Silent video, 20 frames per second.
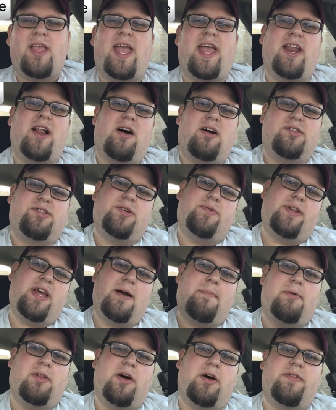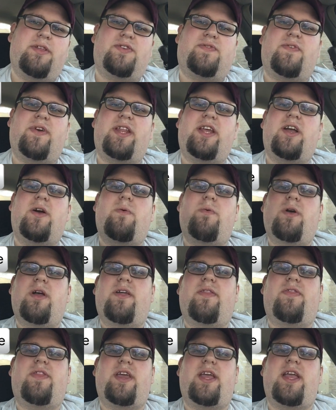And also down below this video,
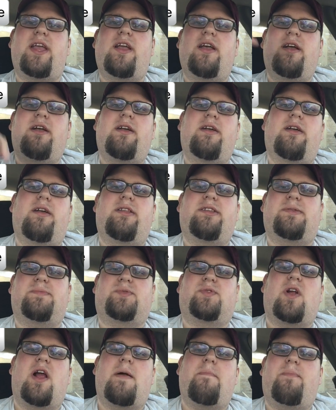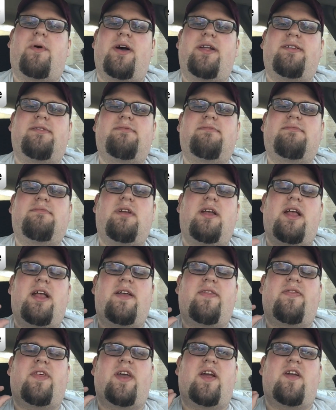the subscribe button,
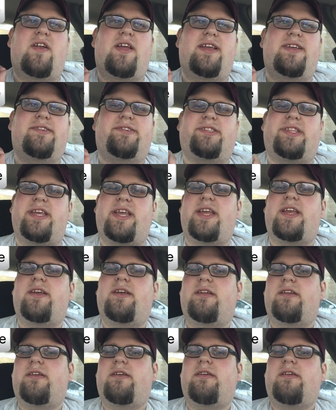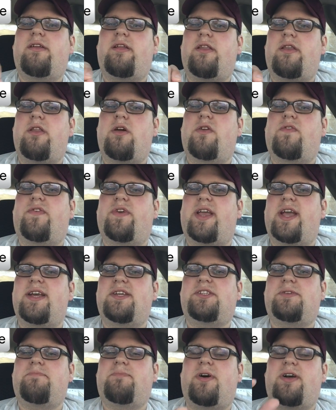there is the
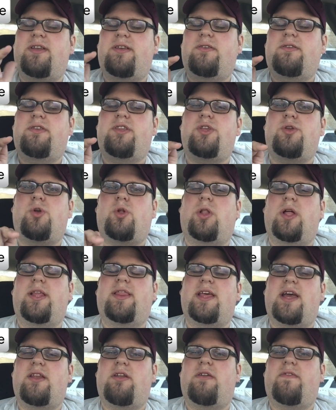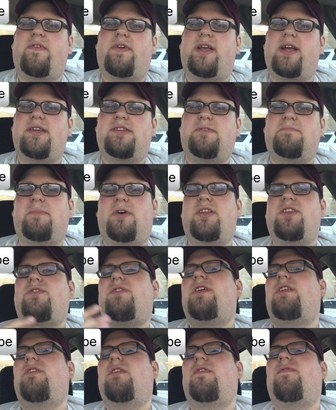notification button. You click that notification button, you
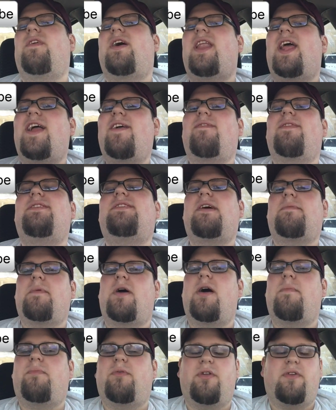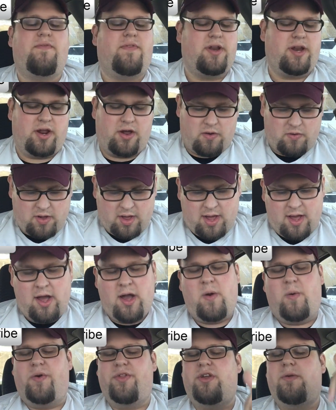get notified every time I upload a video,
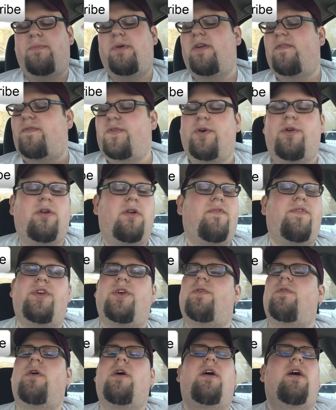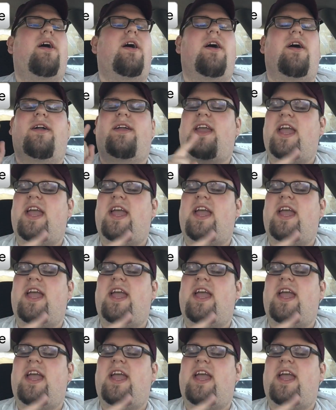whether it be a food review, a